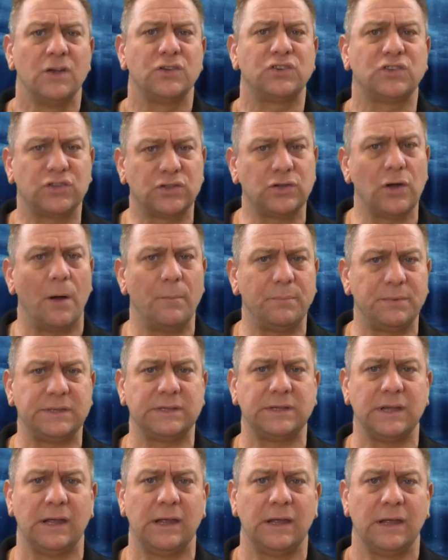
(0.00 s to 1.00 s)

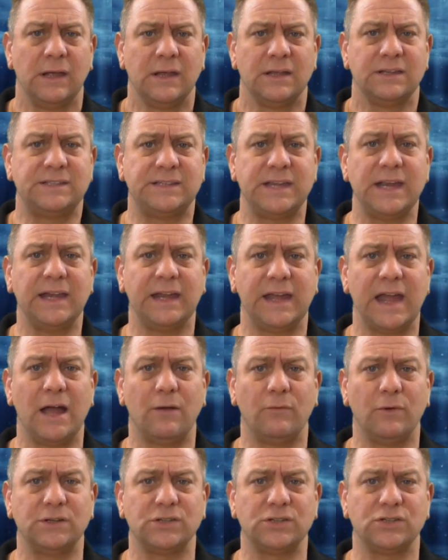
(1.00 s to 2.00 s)
stopped sending
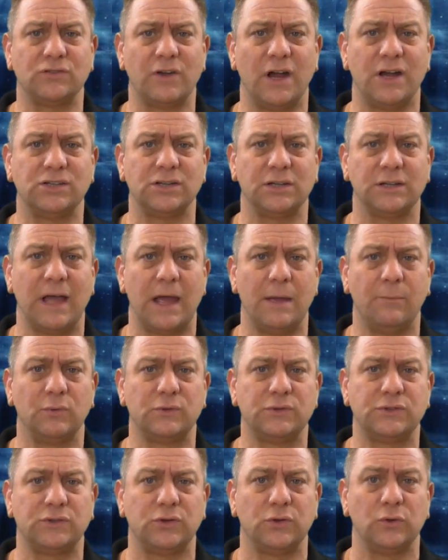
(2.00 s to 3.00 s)
out registration
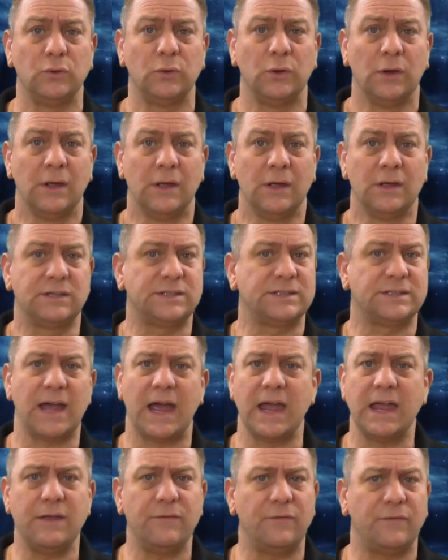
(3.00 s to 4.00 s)
labels to
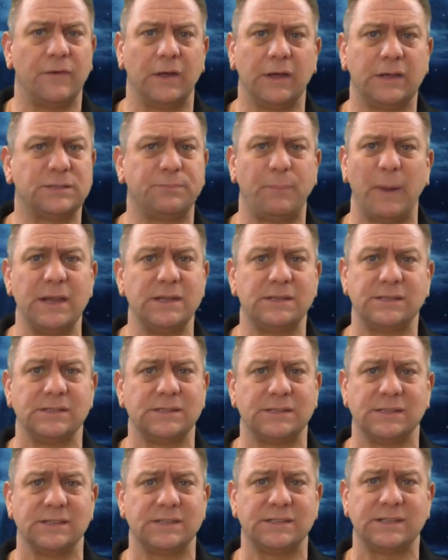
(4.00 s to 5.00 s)
save
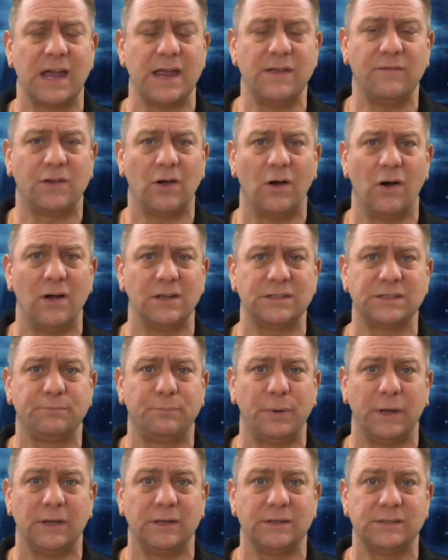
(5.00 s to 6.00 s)
expenses and save costs.
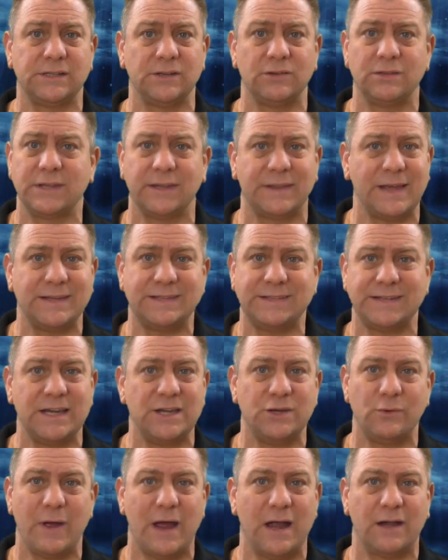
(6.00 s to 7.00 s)
But seriously, they
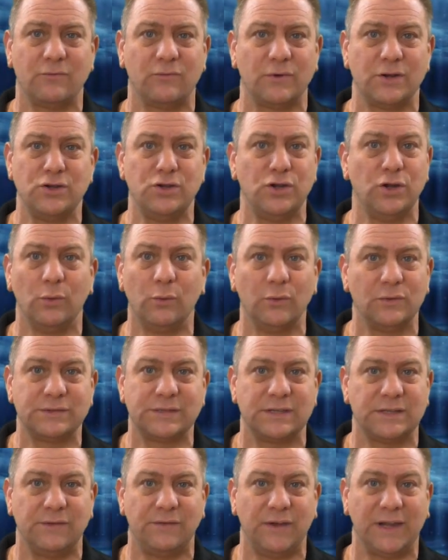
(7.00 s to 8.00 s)
send you out a renewal
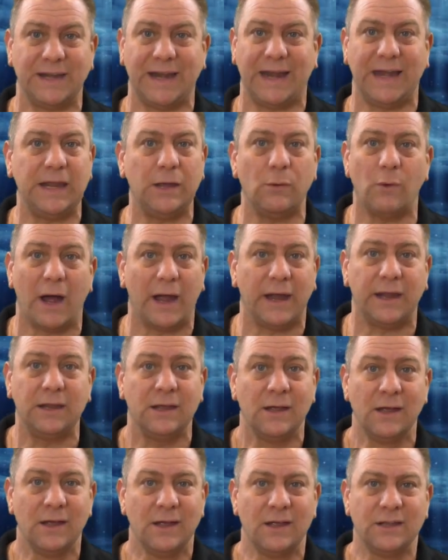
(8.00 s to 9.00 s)
certificate
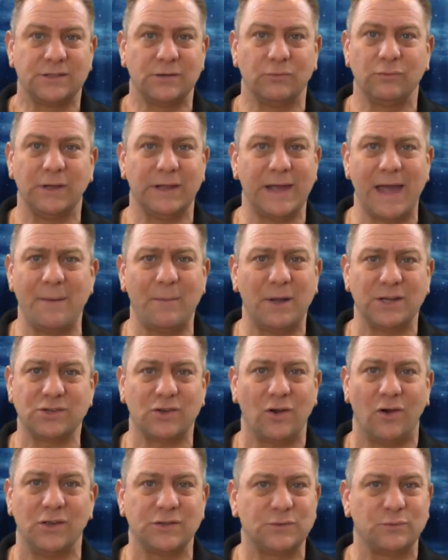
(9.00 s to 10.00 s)
anyway. So really, how
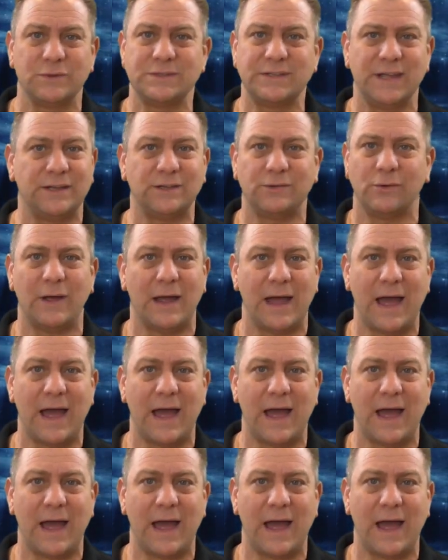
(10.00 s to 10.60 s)
much cost was there to